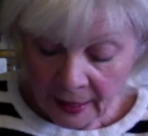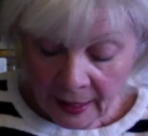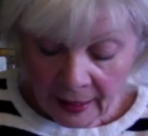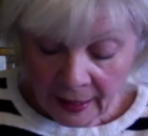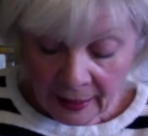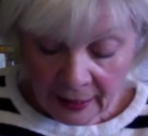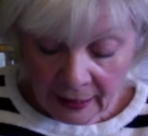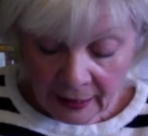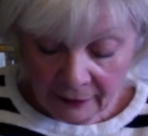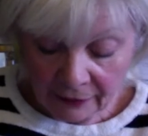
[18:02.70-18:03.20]

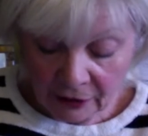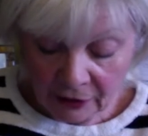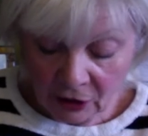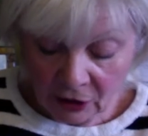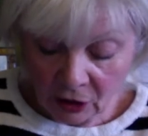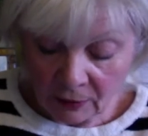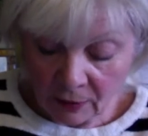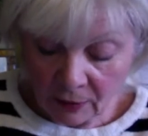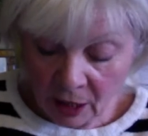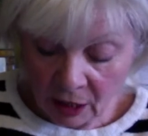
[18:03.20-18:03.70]
Even though
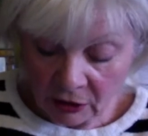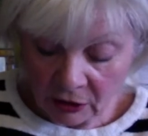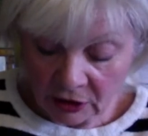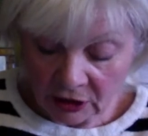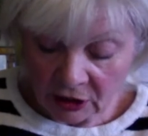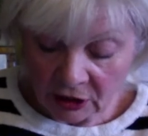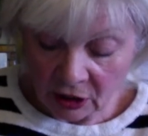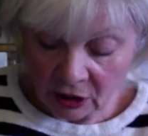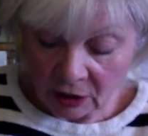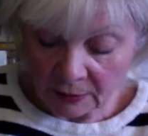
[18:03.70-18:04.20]

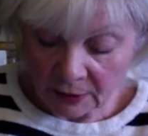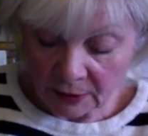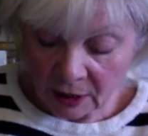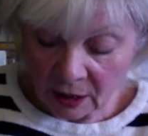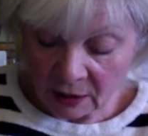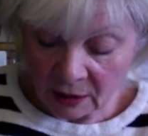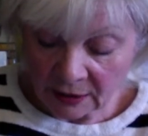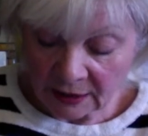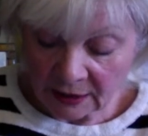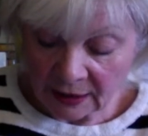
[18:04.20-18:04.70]
microscopes
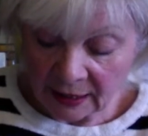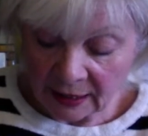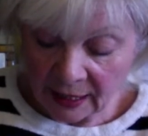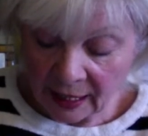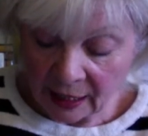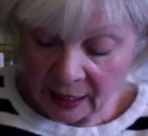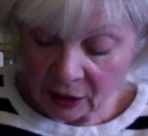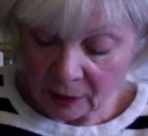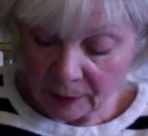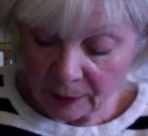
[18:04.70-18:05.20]
can't see
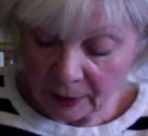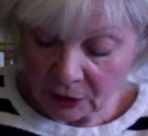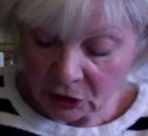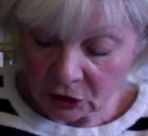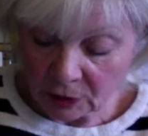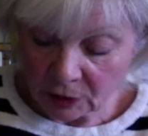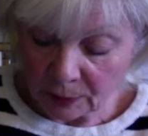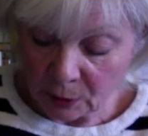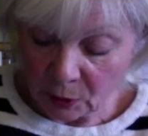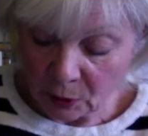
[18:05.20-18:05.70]
acupuncture
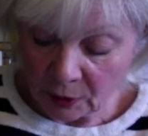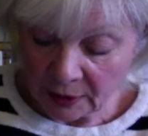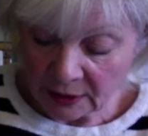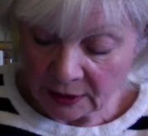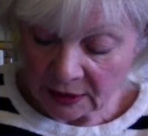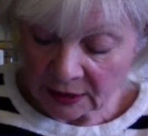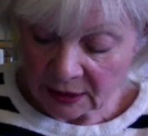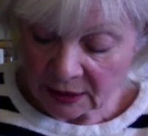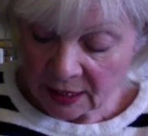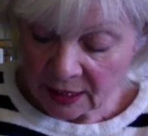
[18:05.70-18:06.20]

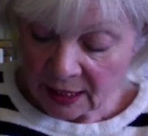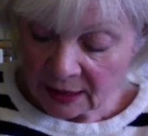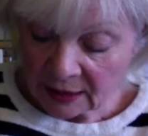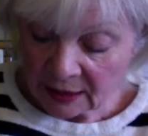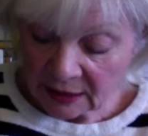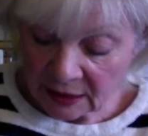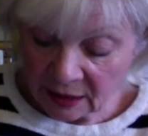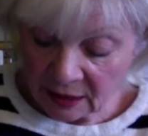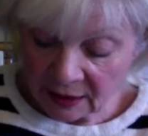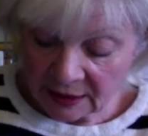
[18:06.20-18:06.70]
points,
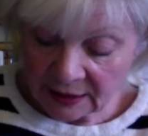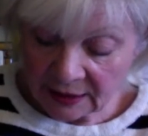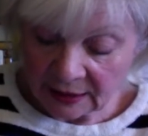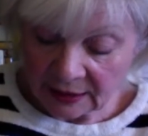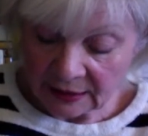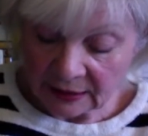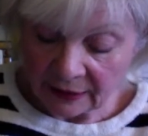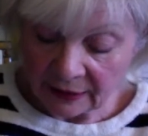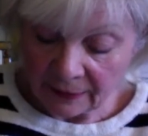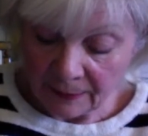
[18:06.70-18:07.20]
scientists
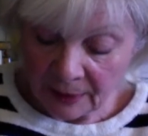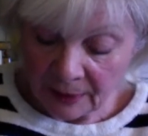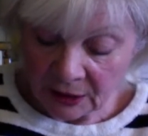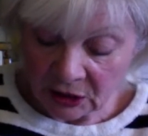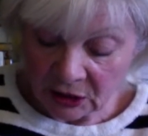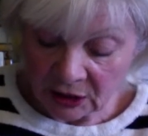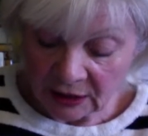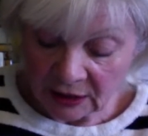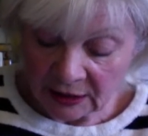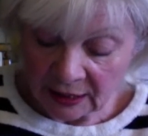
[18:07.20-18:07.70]
have
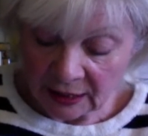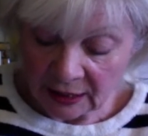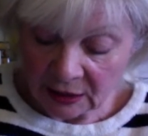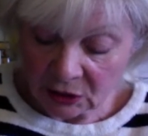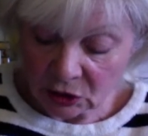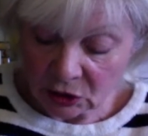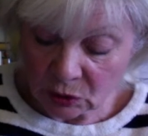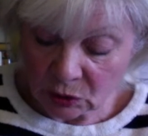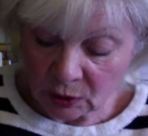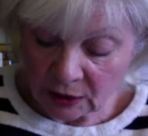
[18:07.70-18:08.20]
measured 10 to
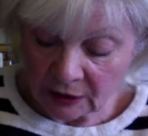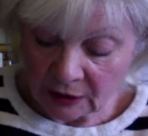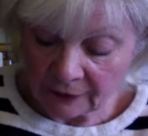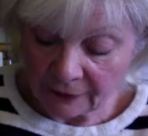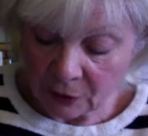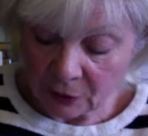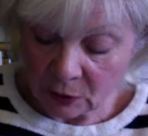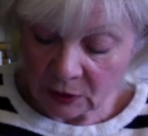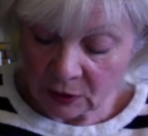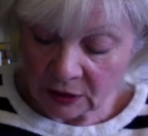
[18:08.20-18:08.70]

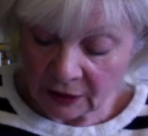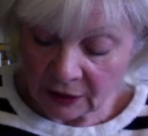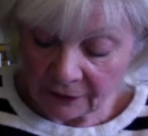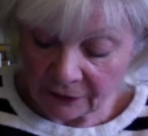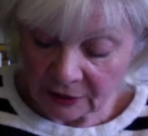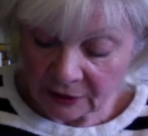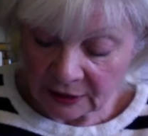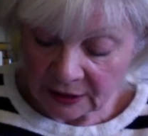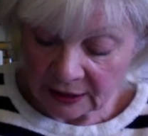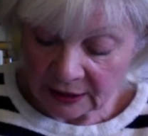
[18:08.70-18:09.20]
20-fold
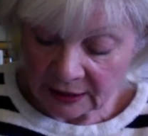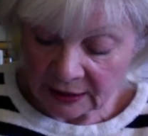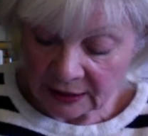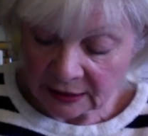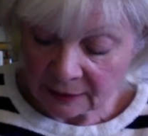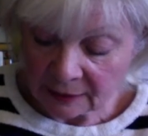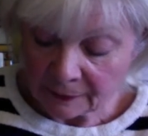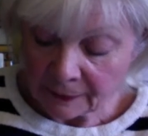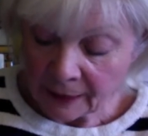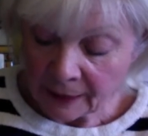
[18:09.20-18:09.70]
differences
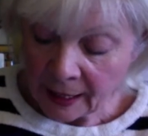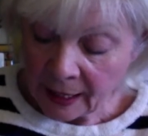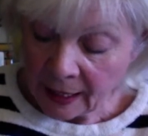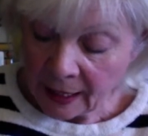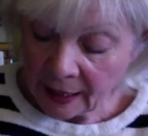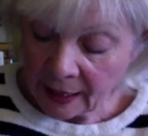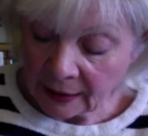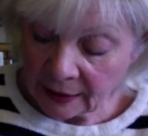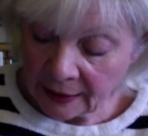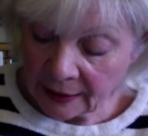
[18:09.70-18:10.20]

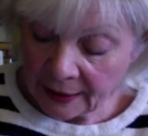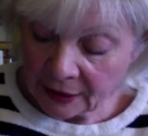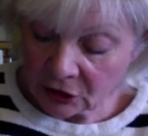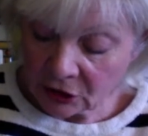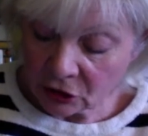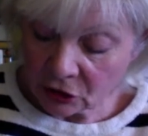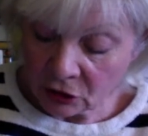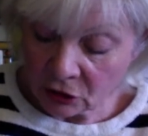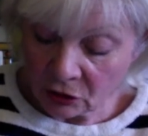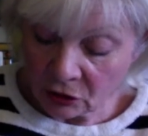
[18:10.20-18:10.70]
in
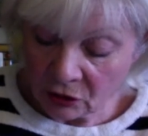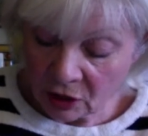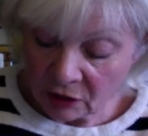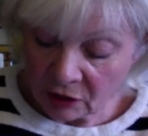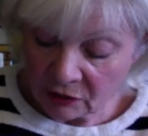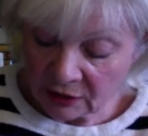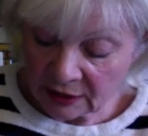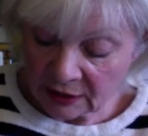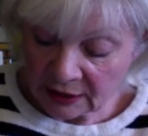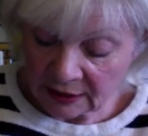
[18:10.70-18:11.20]
electrical
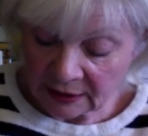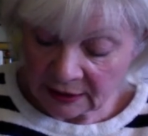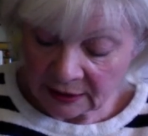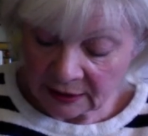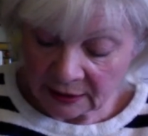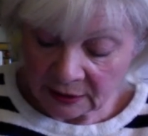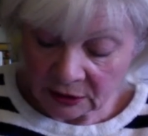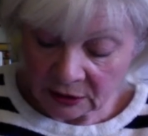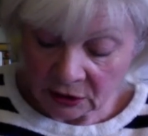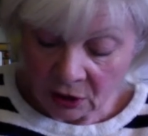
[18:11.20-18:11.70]

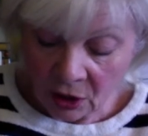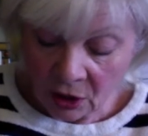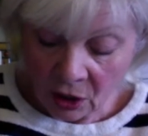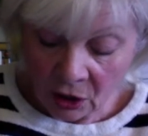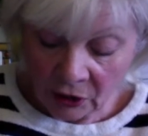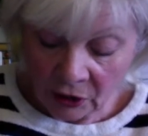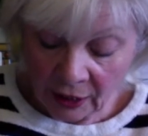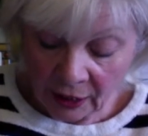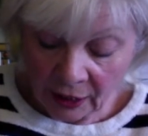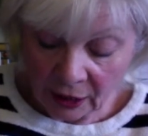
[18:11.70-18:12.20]
resistance on
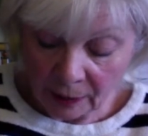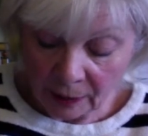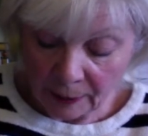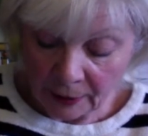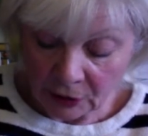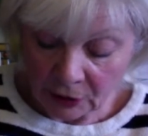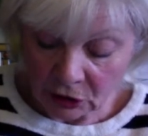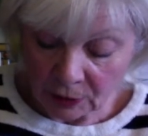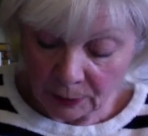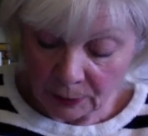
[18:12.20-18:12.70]

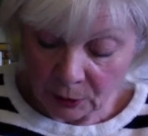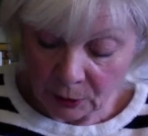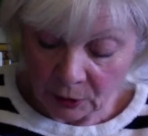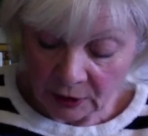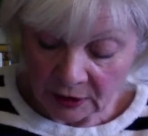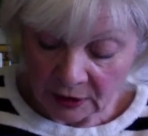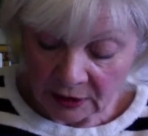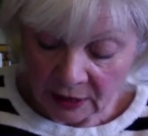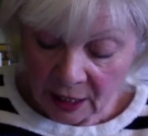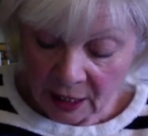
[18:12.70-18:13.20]
acupuncture
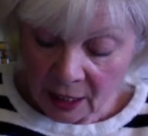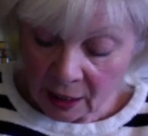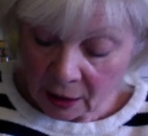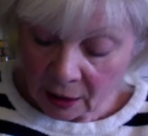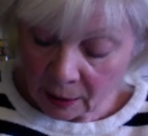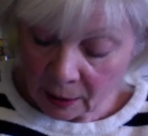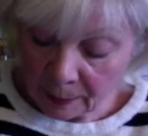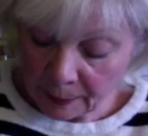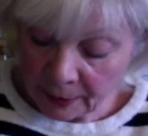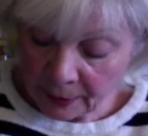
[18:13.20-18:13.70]
points
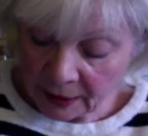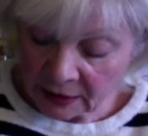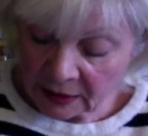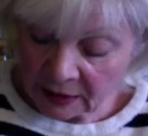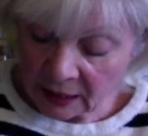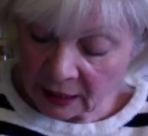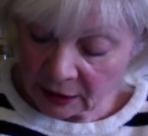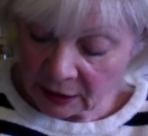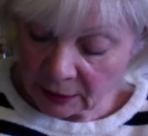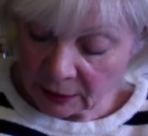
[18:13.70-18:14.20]
compared to
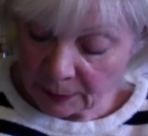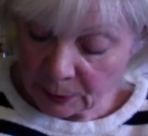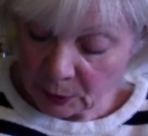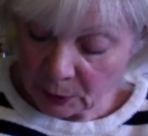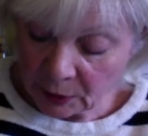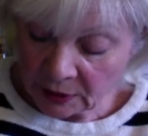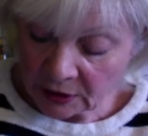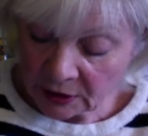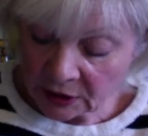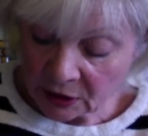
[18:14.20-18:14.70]
other
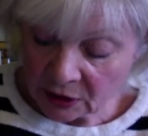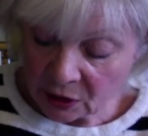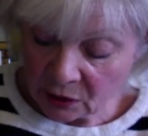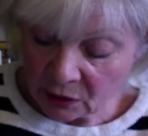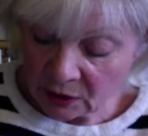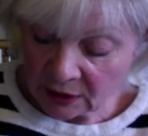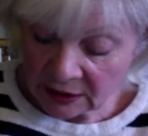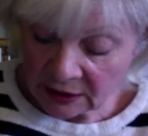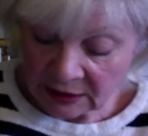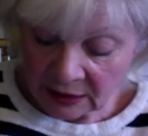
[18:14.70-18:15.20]
points only
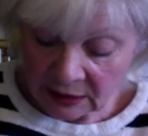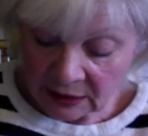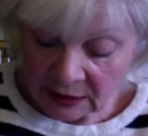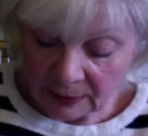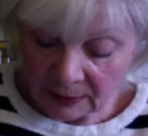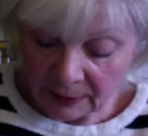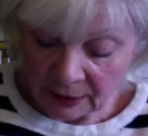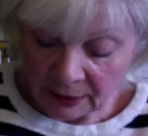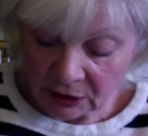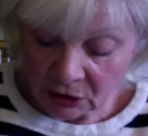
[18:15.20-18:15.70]
a
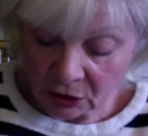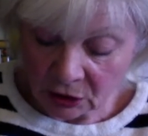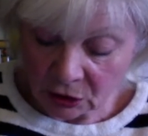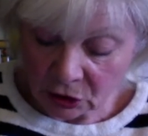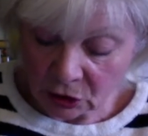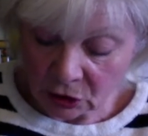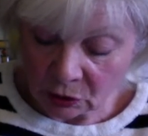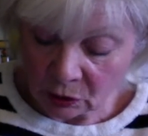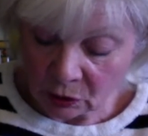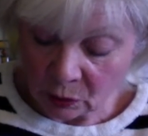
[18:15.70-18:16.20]
centimetre or
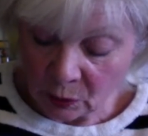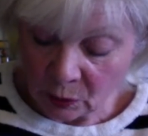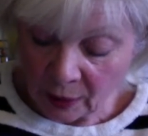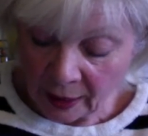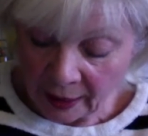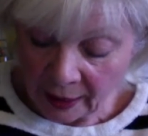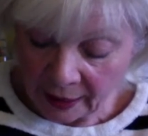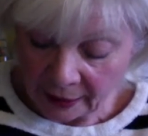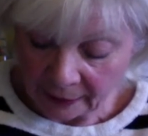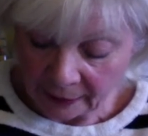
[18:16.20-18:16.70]
two
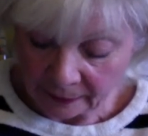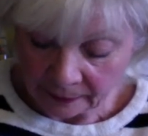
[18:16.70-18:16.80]
away.